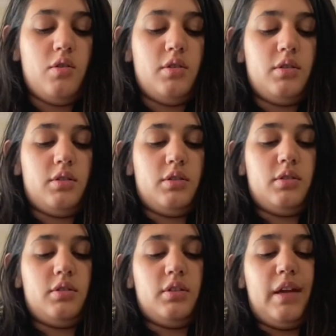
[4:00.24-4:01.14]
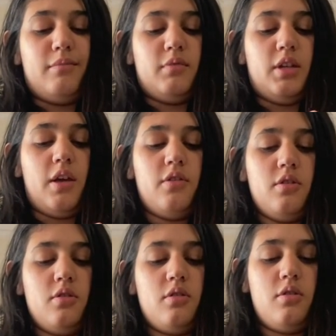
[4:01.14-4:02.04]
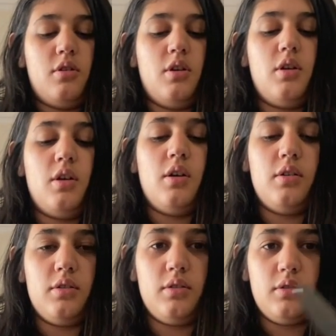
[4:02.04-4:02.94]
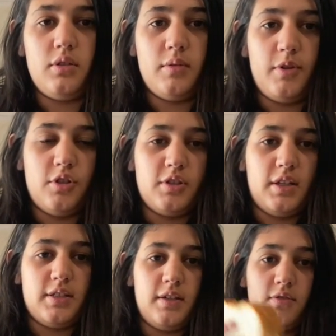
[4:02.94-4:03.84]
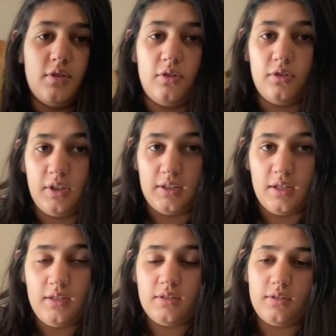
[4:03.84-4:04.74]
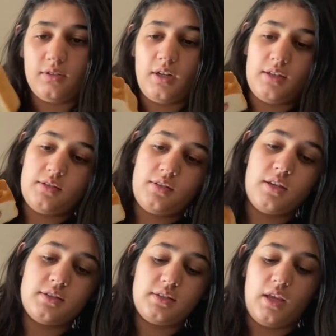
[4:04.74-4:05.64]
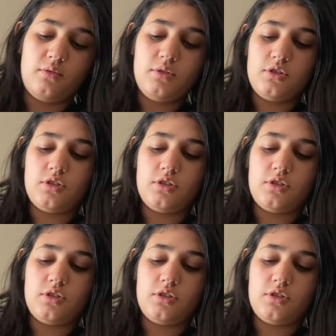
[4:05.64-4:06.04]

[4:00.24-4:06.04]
slam them together to make sure it's nice and even, and it'll look like this nice sandwich.